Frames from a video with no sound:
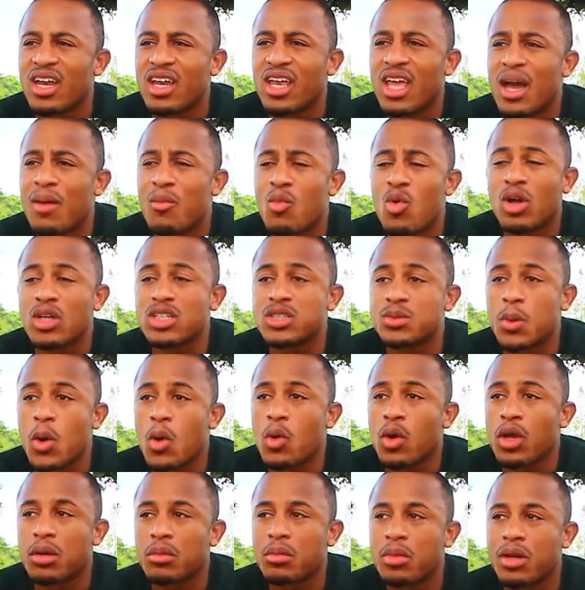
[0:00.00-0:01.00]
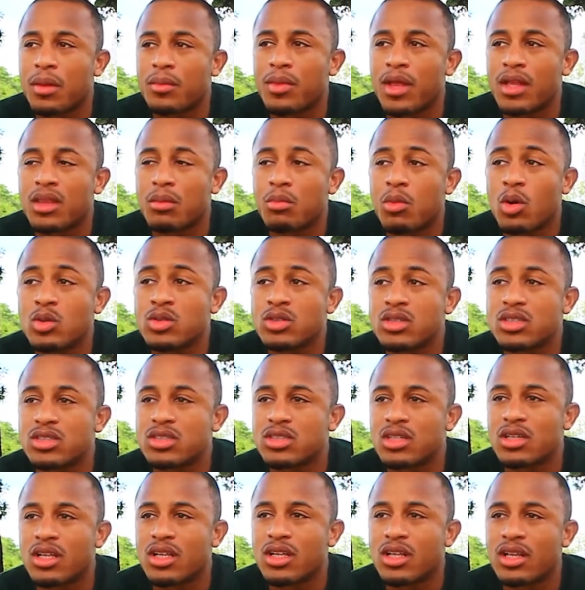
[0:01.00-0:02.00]
And yeah, I'm well spoken, but I'm not the most,
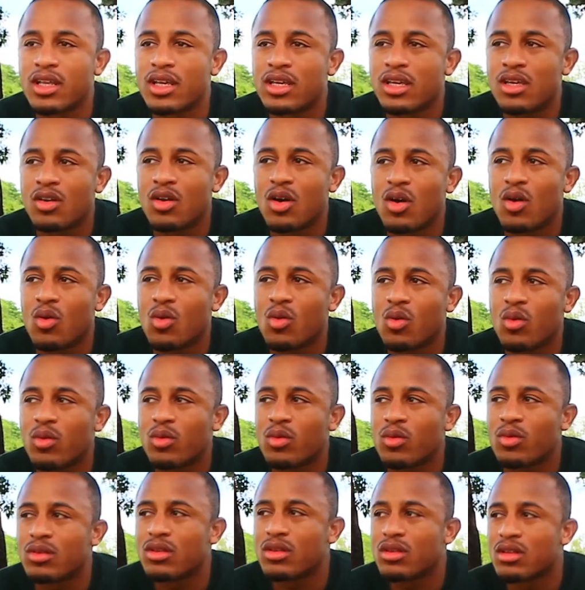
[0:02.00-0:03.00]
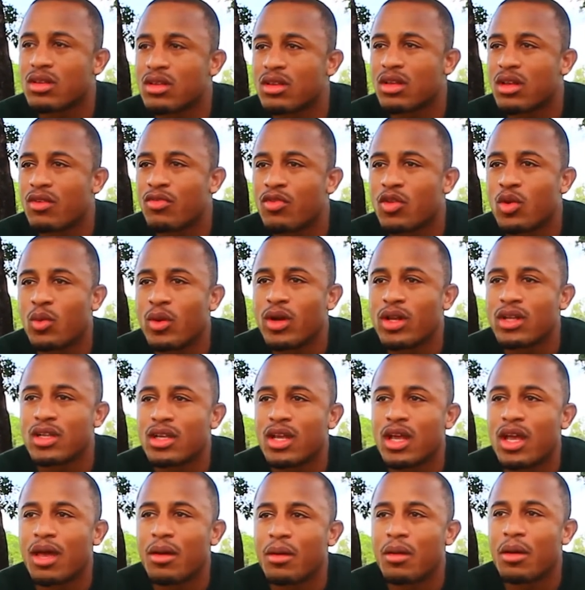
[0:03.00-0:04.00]
uh, you know, affluent.